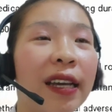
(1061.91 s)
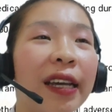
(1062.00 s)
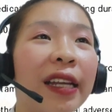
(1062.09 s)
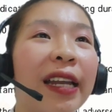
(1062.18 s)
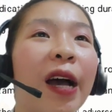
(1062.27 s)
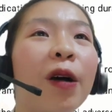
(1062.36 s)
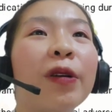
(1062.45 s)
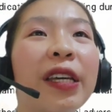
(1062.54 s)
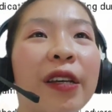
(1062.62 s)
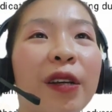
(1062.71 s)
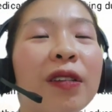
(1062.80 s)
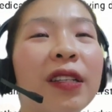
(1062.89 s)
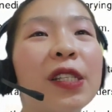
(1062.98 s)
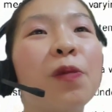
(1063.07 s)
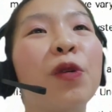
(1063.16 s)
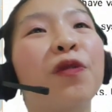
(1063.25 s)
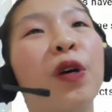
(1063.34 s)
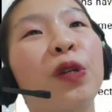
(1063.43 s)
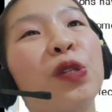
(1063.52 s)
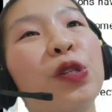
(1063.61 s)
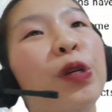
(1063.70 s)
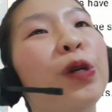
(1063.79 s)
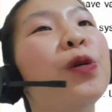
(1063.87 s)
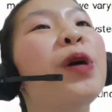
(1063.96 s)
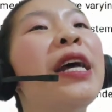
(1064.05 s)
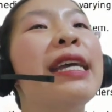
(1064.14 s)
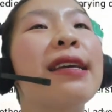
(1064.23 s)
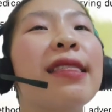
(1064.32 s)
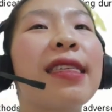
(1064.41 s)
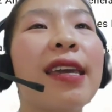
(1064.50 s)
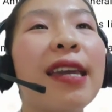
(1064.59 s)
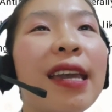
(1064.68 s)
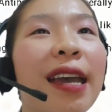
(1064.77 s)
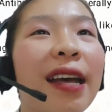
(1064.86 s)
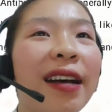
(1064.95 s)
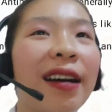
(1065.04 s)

And now here, let's move on to the